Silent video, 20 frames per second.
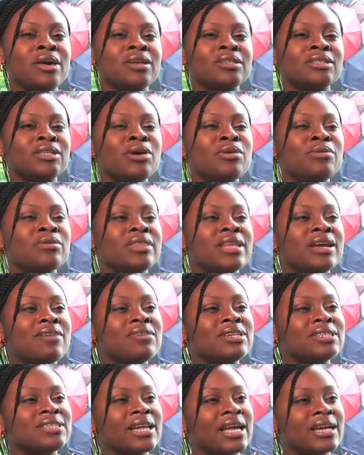So there
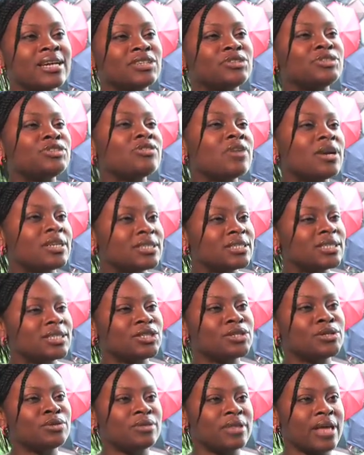is like a trust
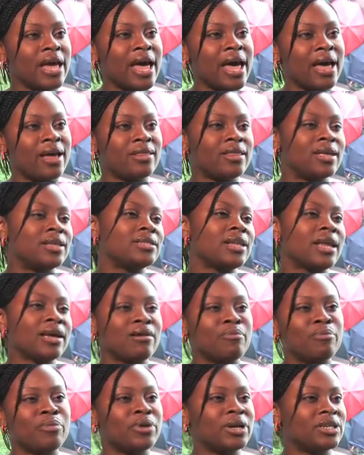issue there. There's like
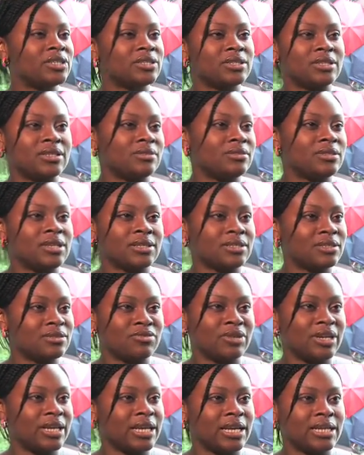a bridge that doesn't
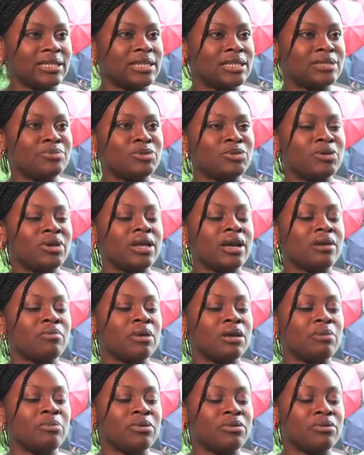really exist between young
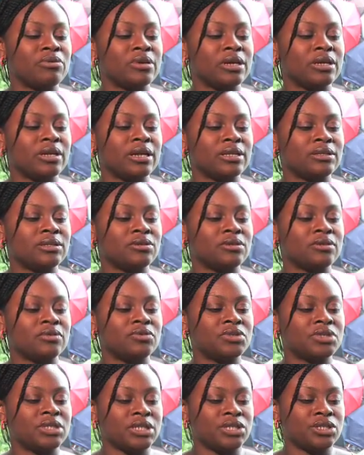people and sort
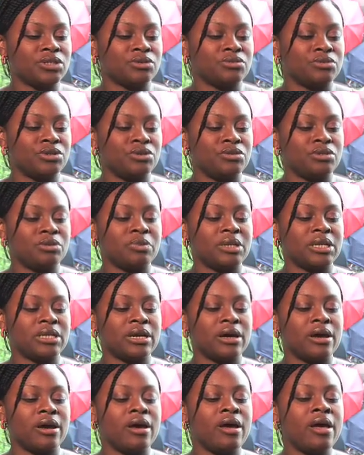of traditional news
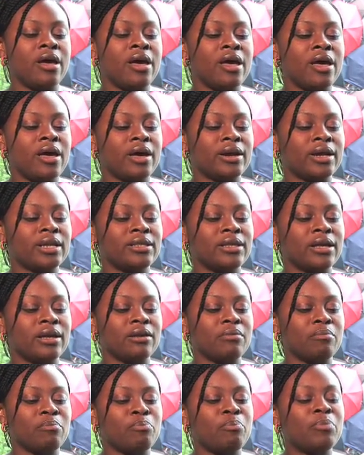media. And I
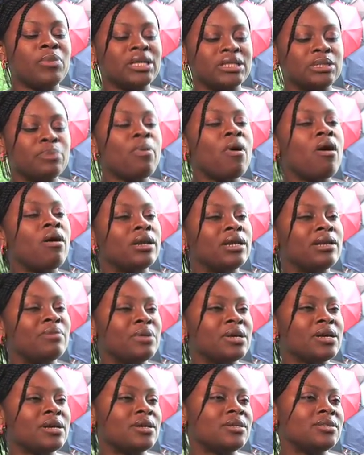think it's partly
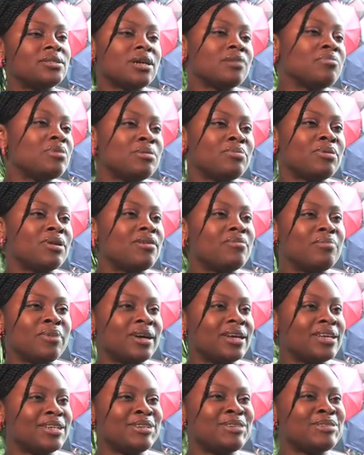because young people aren't
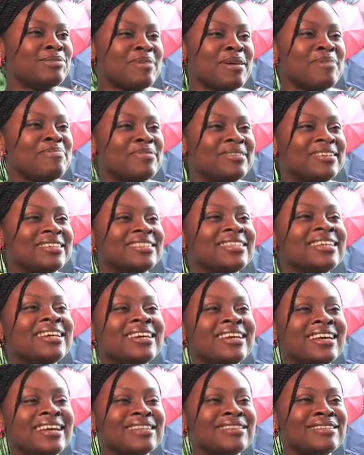buying newspapers,
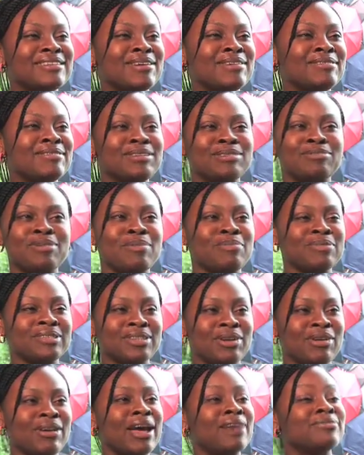and so newspapers
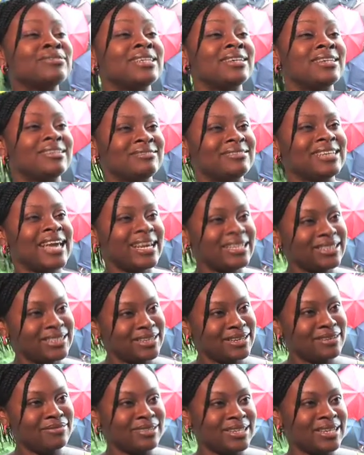don't have to
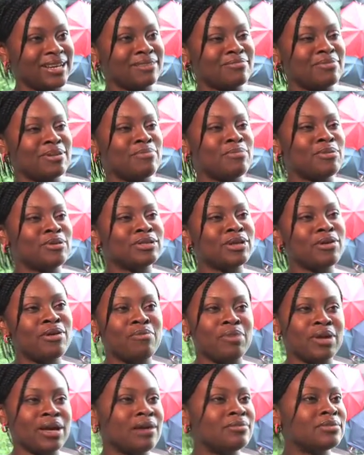cater for young people. So
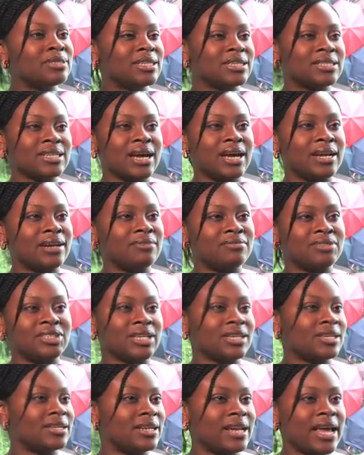it becomes this kind of
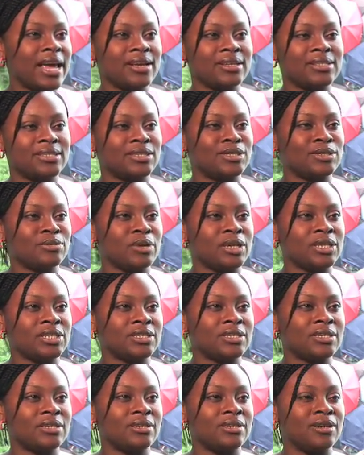chicken and egg
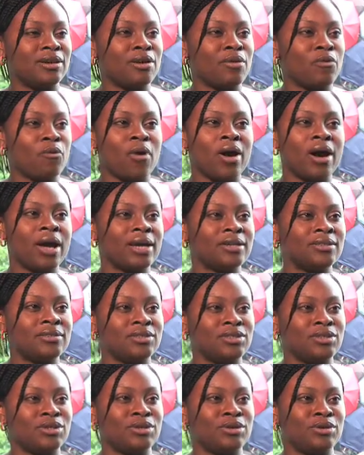situation. Why
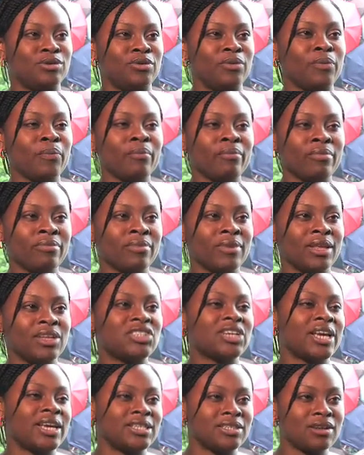do you
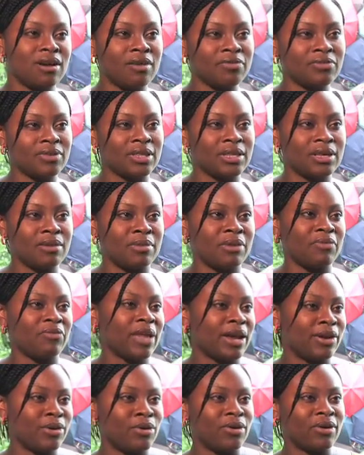chase after them if
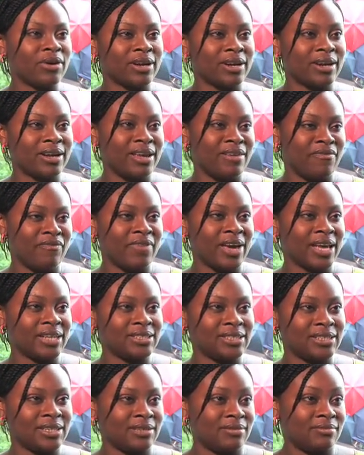they're not going to
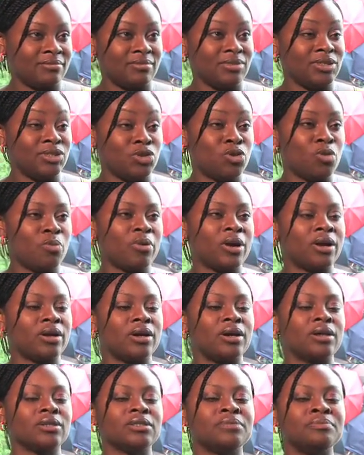invest in your
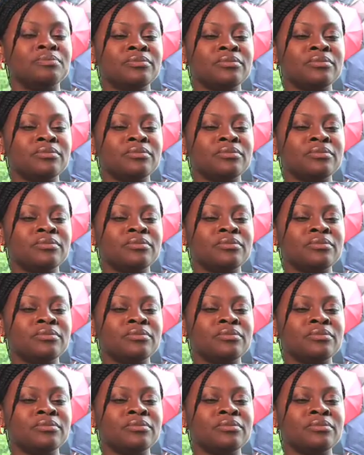product?